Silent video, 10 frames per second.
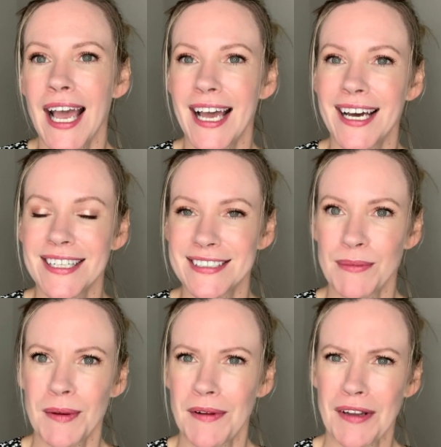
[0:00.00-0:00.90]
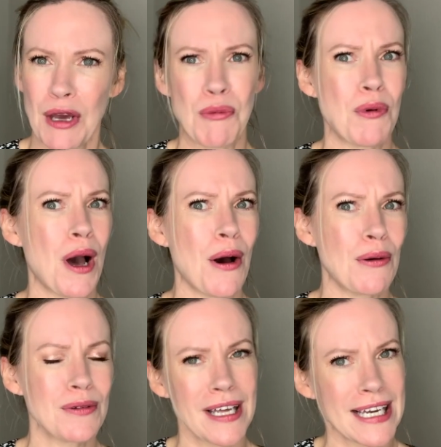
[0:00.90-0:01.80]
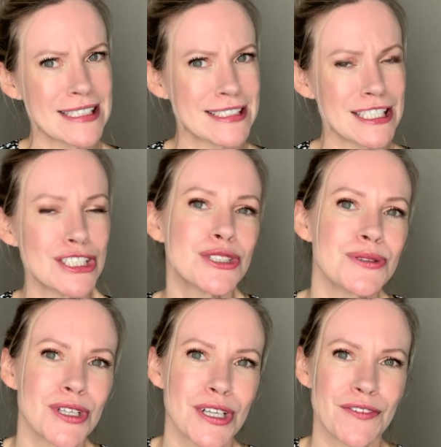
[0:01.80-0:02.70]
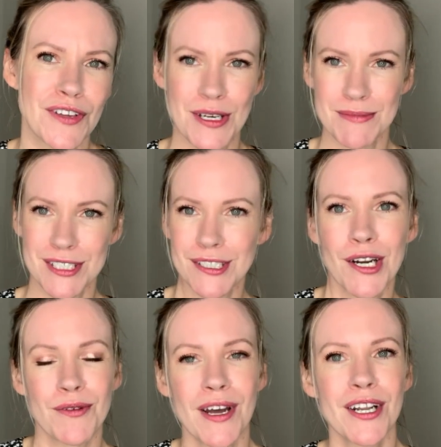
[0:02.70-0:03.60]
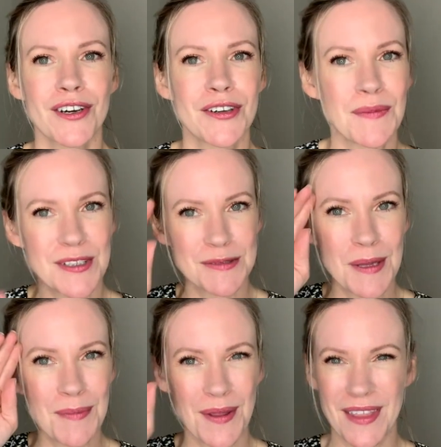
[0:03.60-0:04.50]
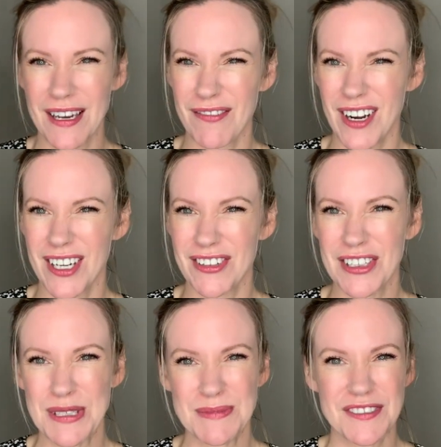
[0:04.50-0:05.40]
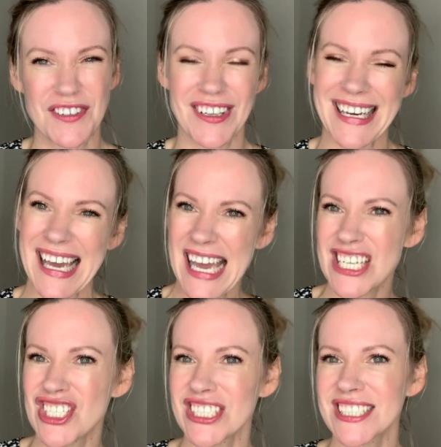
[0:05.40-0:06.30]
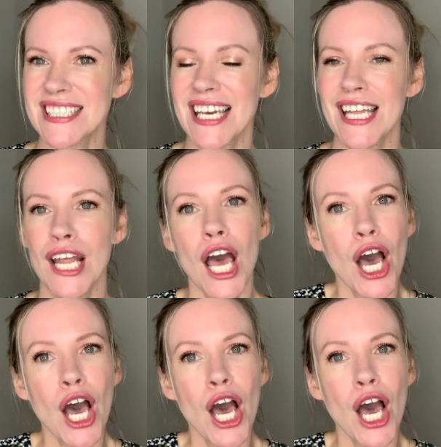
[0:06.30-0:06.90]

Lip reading: And some people are like, whoa, like, isn't it too early for them to start a retinol cream? Because people think of retinol creams for like aging skin.